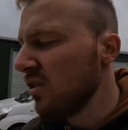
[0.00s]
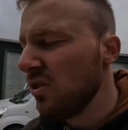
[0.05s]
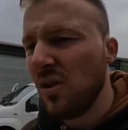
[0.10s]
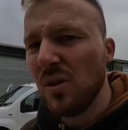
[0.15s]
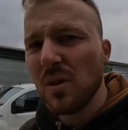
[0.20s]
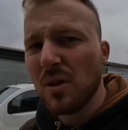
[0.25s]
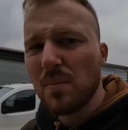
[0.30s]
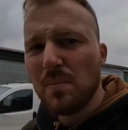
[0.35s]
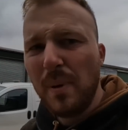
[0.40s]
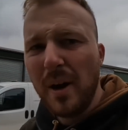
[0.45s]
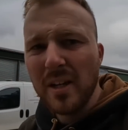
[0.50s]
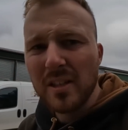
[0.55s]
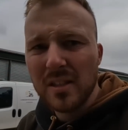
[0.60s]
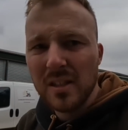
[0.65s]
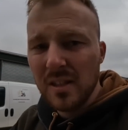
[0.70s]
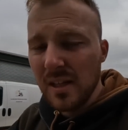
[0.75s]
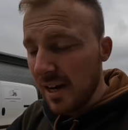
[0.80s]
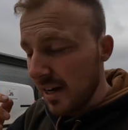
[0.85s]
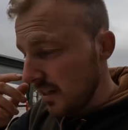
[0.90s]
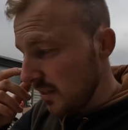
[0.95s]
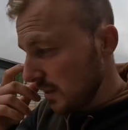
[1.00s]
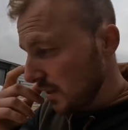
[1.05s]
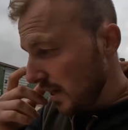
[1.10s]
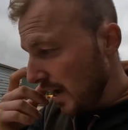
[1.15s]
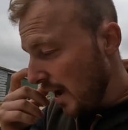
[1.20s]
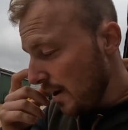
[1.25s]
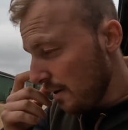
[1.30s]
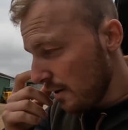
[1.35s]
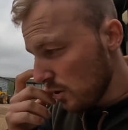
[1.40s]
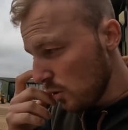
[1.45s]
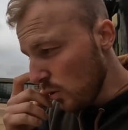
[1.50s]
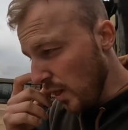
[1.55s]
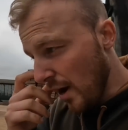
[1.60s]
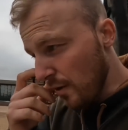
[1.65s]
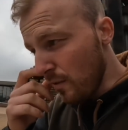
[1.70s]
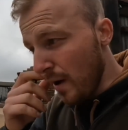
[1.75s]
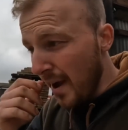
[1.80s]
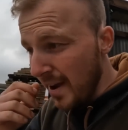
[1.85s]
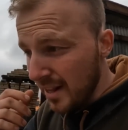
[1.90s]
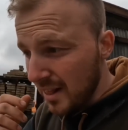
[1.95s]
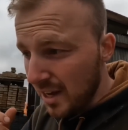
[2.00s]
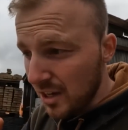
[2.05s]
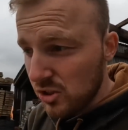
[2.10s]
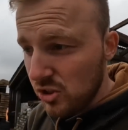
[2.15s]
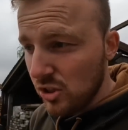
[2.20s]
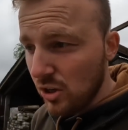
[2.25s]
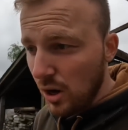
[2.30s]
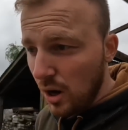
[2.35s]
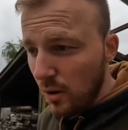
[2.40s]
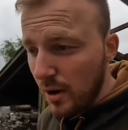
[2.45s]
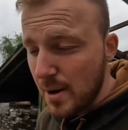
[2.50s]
not the best of days today. I had all that rain last night.